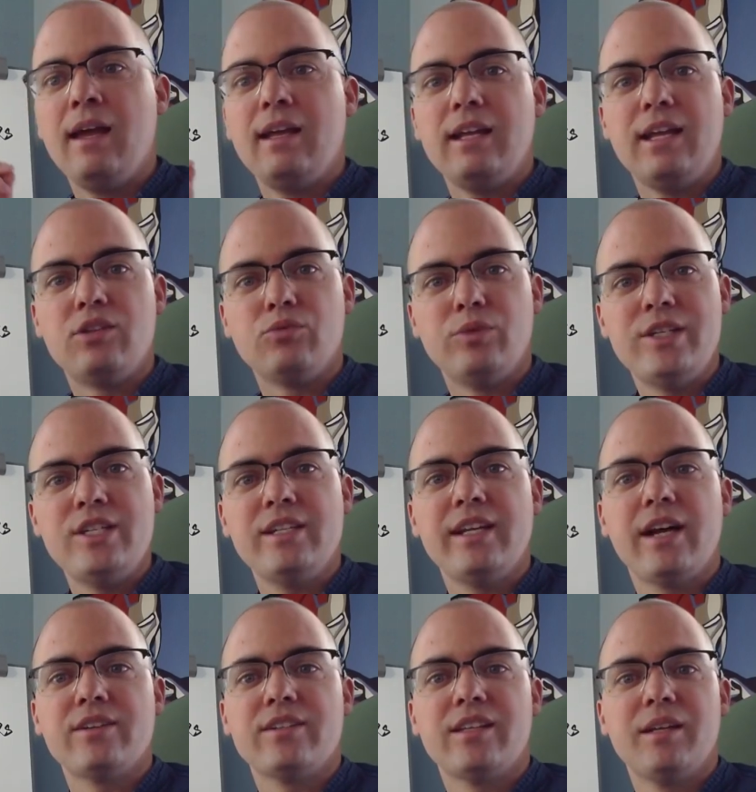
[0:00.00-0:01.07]
It's reaching
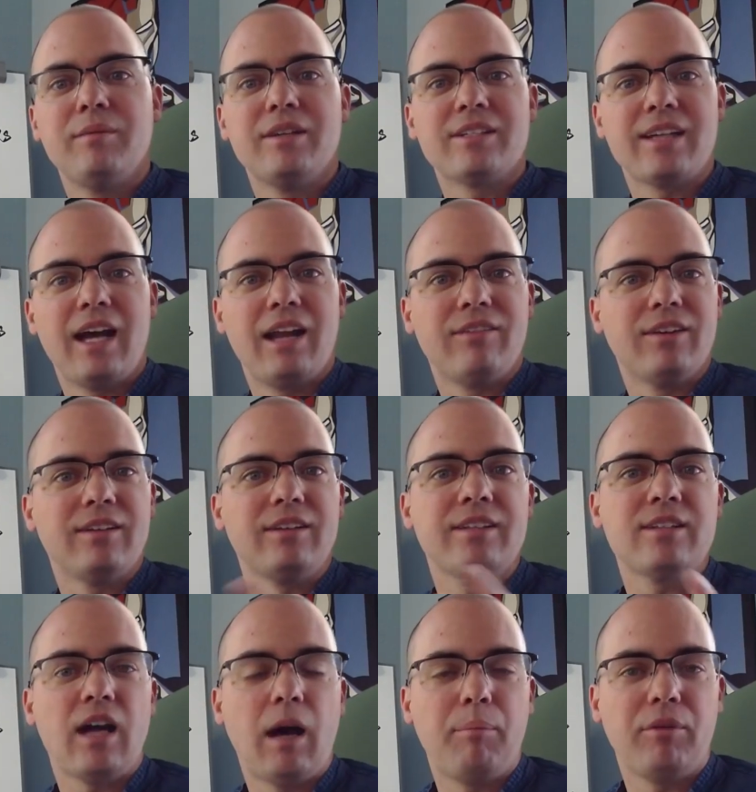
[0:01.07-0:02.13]
out to them as kind of a, let's
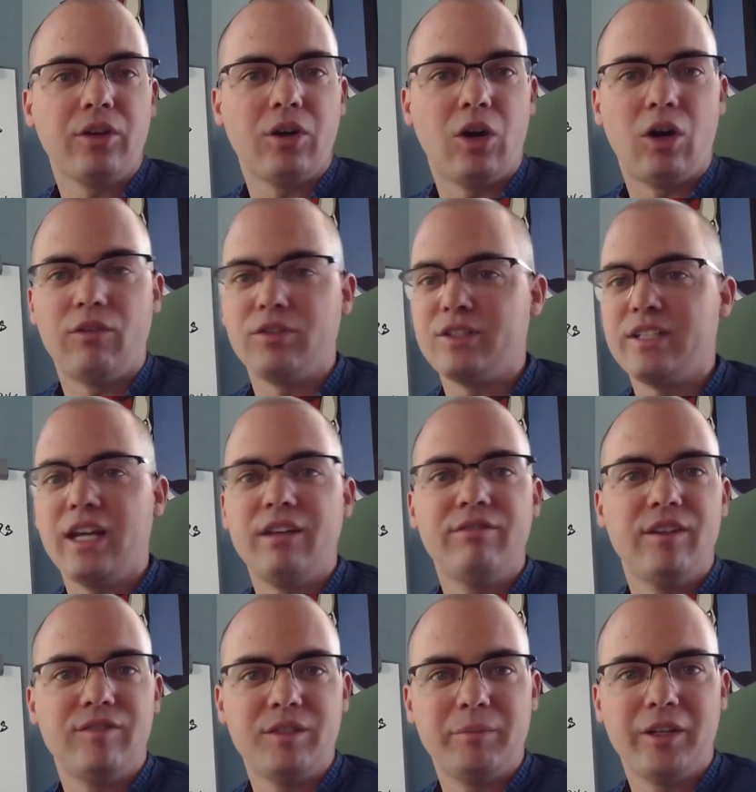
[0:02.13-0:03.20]
hop on the call for a 10,
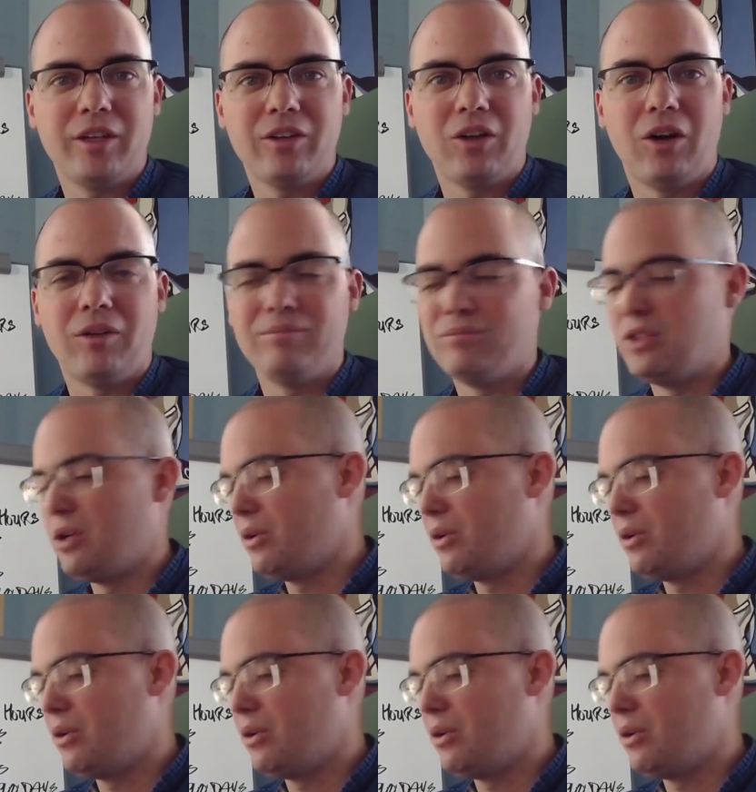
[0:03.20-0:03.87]
15-minute call. No,